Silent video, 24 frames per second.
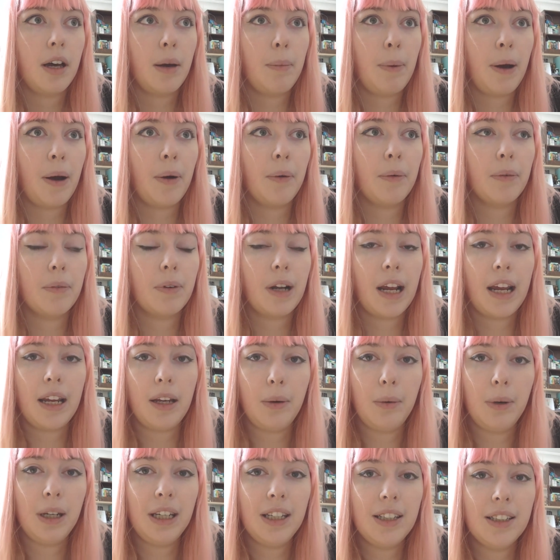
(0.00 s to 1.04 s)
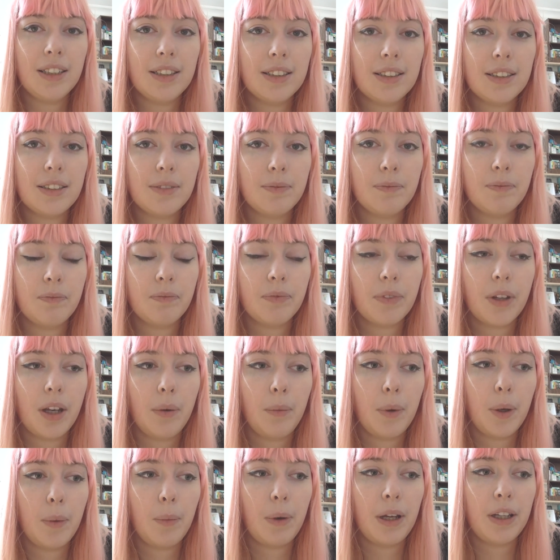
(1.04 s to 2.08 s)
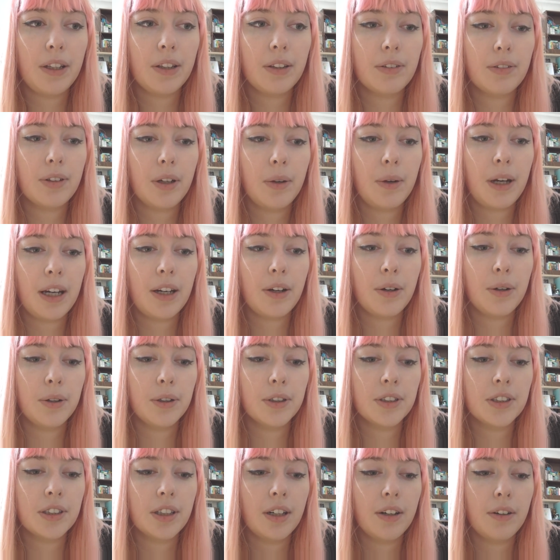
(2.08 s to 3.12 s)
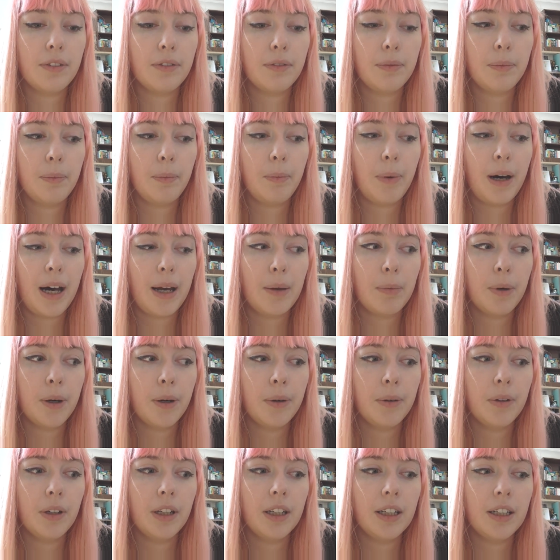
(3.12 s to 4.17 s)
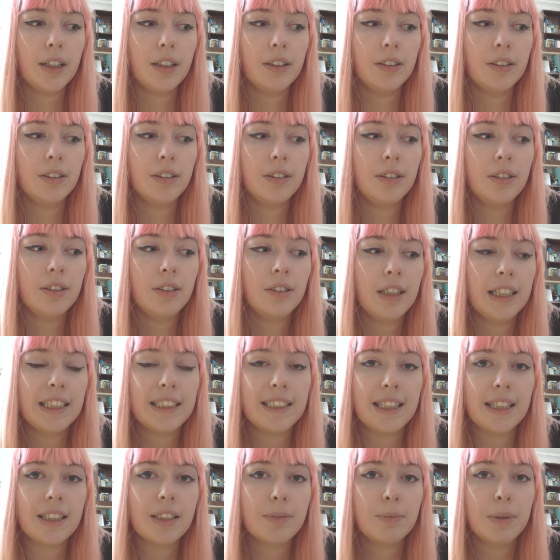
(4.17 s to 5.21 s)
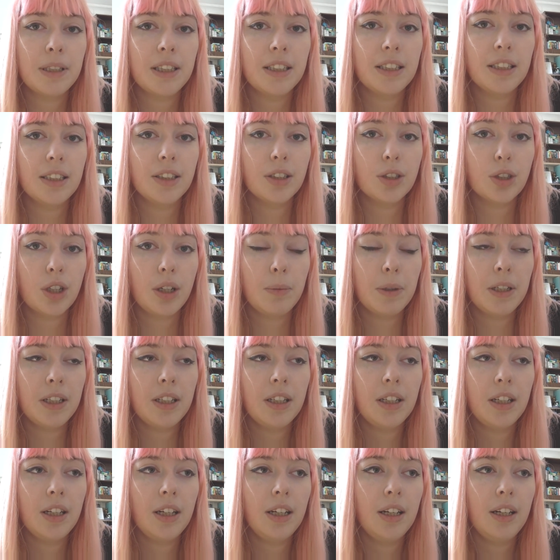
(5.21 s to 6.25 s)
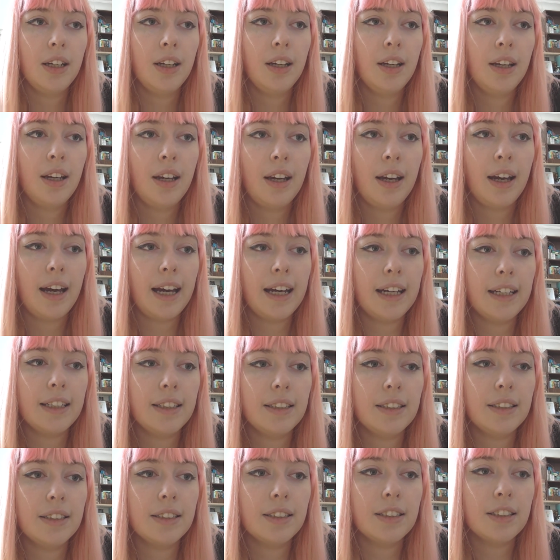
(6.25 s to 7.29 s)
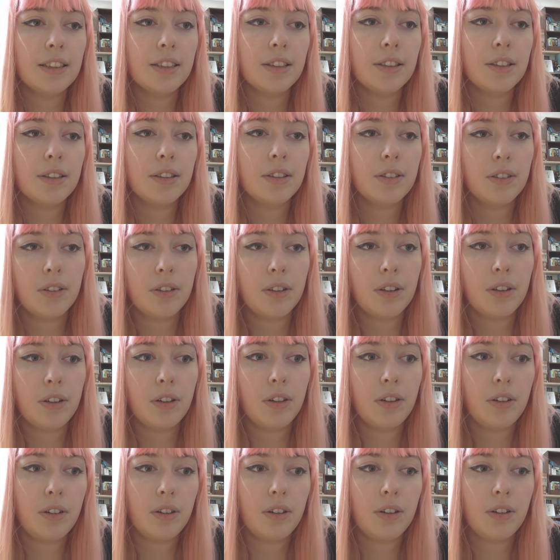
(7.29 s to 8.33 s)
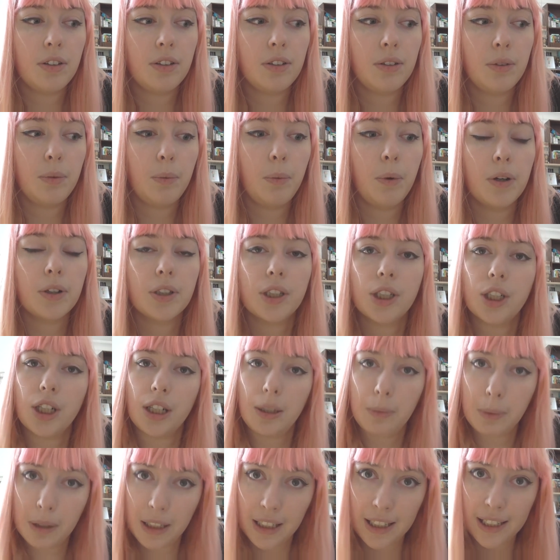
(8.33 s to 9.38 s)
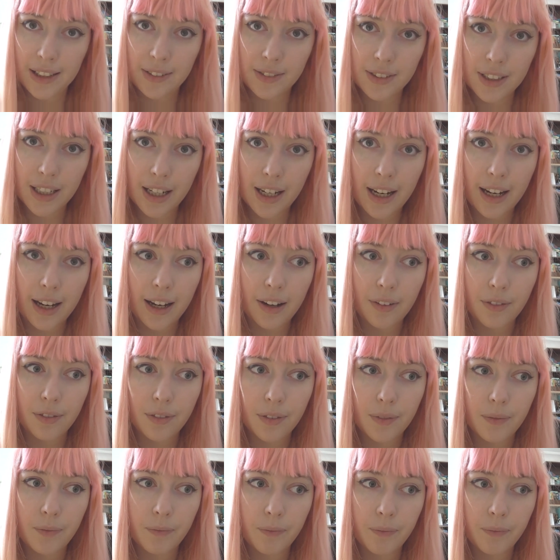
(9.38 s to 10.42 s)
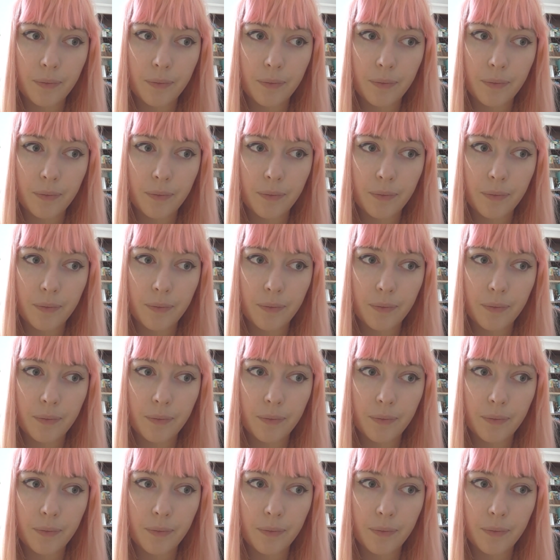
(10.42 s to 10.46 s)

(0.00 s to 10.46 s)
about eight weeks and we went through a course of bipolar assessment and treatment. And what she believes I have